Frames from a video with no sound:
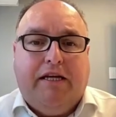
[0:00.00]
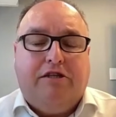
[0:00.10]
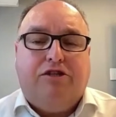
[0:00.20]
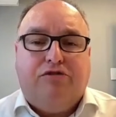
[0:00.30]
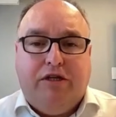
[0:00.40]
in
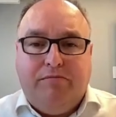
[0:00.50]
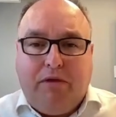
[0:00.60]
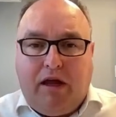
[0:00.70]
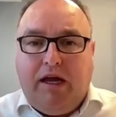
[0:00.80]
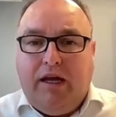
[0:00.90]

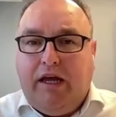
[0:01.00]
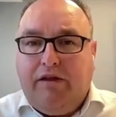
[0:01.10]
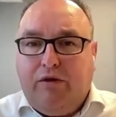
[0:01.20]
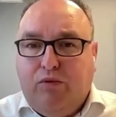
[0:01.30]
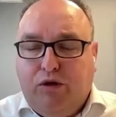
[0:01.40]

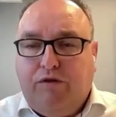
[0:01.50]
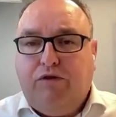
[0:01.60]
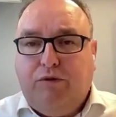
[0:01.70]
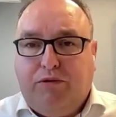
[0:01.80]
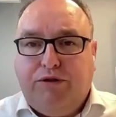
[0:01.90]
streamlining the
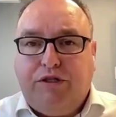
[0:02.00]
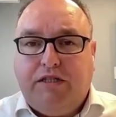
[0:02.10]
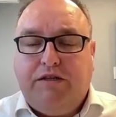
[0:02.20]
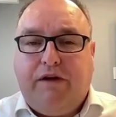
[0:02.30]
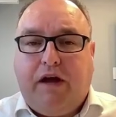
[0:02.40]
workflow
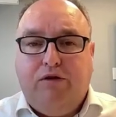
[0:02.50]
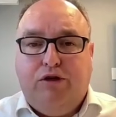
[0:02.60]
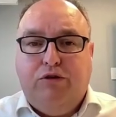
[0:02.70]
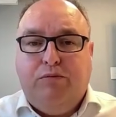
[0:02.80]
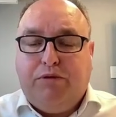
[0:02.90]
process of how
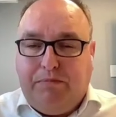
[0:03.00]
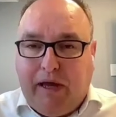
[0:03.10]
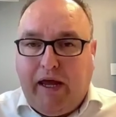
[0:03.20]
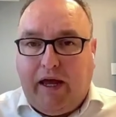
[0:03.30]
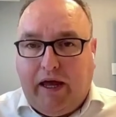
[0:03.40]
you
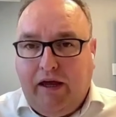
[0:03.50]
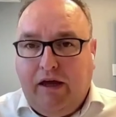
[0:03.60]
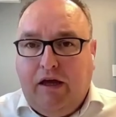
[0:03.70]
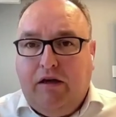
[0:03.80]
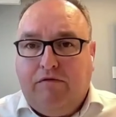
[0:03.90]
prepare
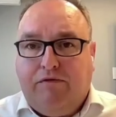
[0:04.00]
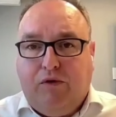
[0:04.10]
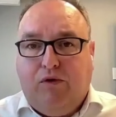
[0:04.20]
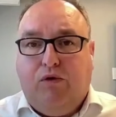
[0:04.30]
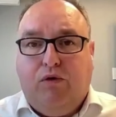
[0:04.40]

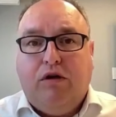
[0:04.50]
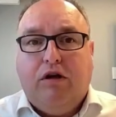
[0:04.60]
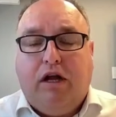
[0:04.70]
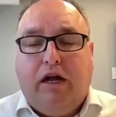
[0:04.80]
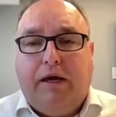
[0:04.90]
for
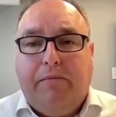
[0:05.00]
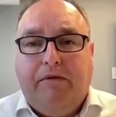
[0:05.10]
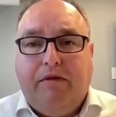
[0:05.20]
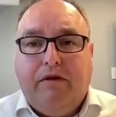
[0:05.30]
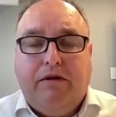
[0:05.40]

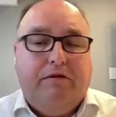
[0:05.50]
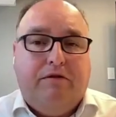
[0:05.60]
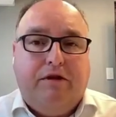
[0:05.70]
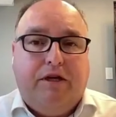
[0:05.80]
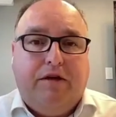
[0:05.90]

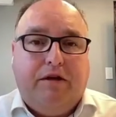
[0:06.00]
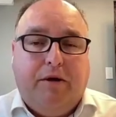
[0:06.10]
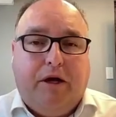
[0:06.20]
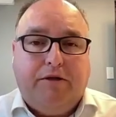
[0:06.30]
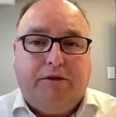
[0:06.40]

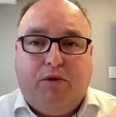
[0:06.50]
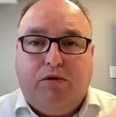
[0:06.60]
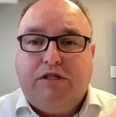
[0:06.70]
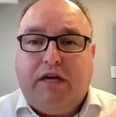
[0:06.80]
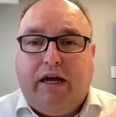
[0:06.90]
a
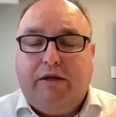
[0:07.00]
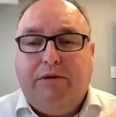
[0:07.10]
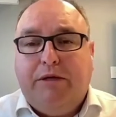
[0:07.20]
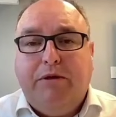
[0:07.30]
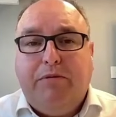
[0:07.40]
small scale
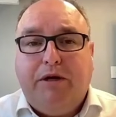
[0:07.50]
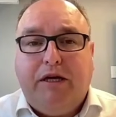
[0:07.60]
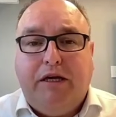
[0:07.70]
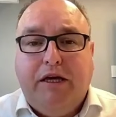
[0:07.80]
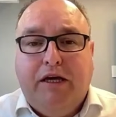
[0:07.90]

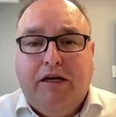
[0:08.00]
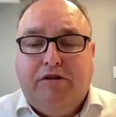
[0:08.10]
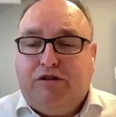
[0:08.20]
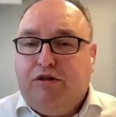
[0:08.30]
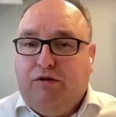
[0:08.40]
PPP
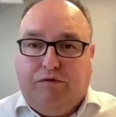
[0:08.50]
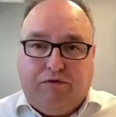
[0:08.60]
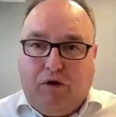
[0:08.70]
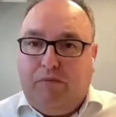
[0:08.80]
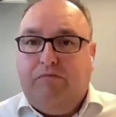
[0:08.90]
to go
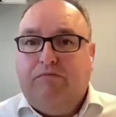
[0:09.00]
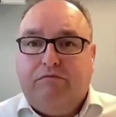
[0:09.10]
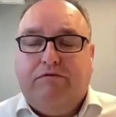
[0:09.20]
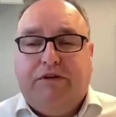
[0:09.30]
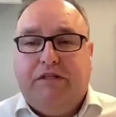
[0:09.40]
from
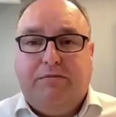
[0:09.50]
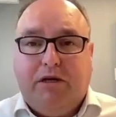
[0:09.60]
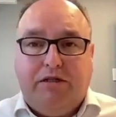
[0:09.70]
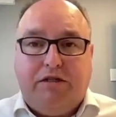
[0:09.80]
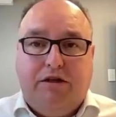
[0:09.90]

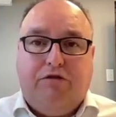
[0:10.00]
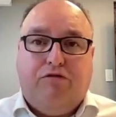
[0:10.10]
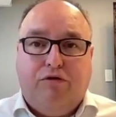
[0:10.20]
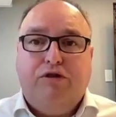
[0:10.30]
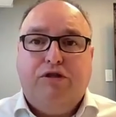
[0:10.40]
feasibility
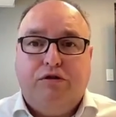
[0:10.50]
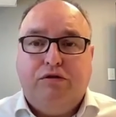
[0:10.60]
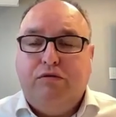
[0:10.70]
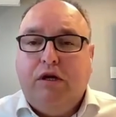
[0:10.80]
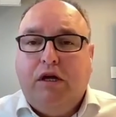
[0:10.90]
through
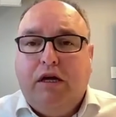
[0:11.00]
to